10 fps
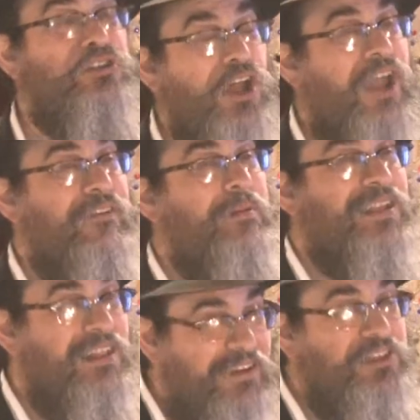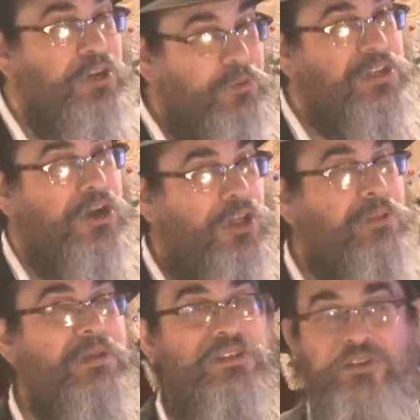save. Rabbi Soloveitchik was a
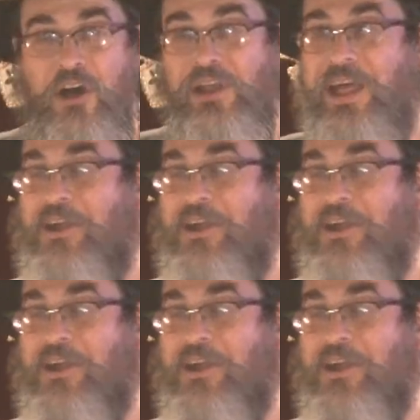Gadol B'Yisrael, a